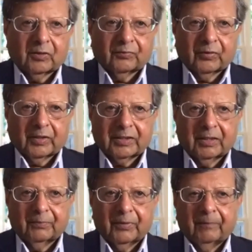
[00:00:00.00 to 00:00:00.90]
So for
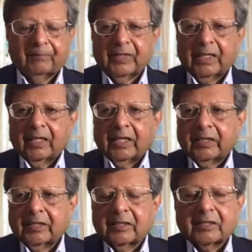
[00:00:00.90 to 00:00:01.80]
example, it
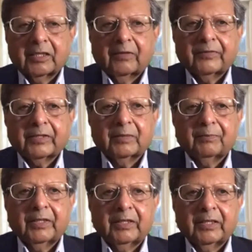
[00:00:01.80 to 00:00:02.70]
is a
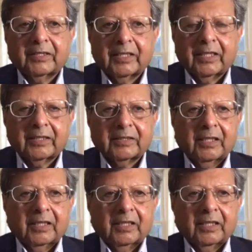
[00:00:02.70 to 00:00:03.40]
self-discipline that says,